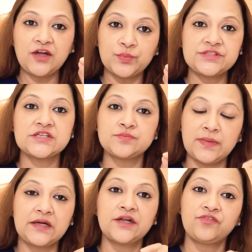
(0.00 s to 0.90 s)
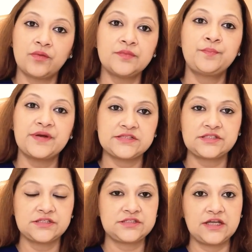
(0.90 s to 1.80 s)
which has melted from the
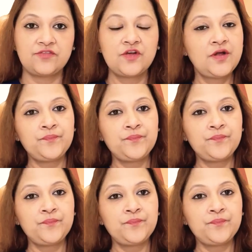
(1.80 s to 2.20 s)
breast itself.